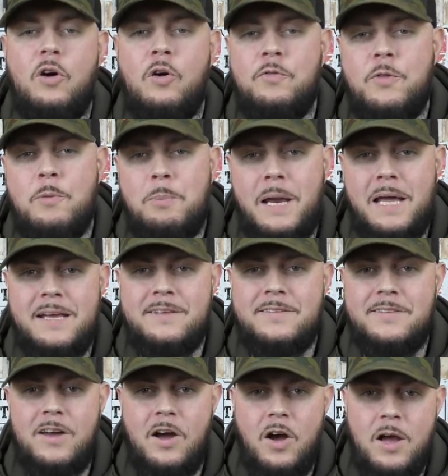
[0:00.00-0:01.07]
of the
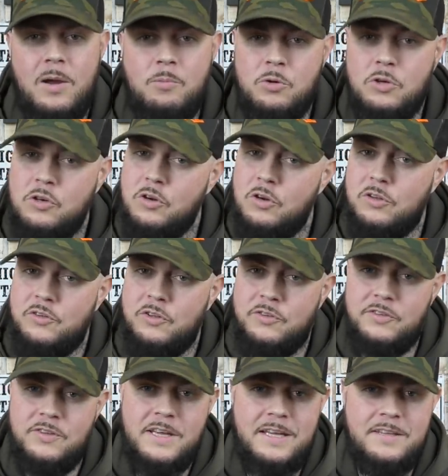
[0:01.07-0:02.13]
players that I would look to
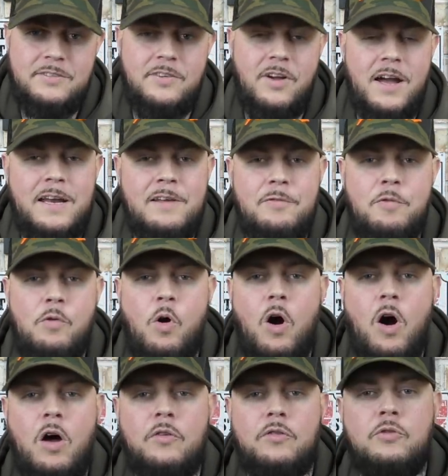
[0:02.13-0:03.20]
see signing for
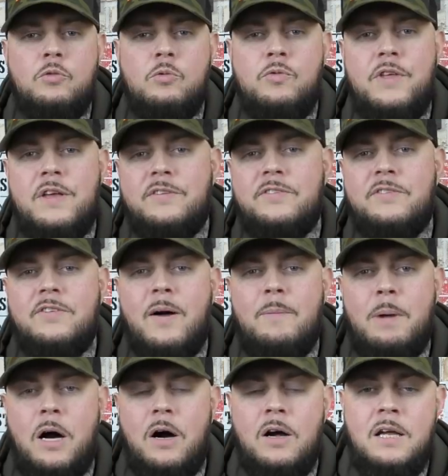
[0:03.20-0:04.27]
Arsenal this
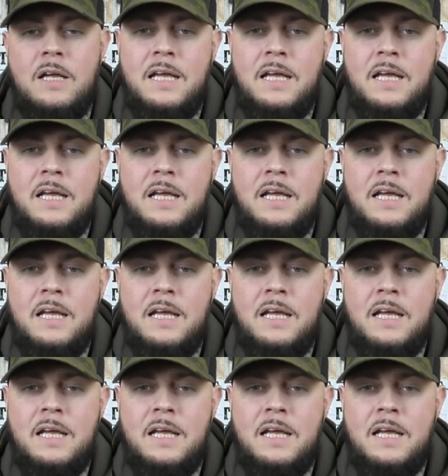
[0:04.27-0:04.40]
summer.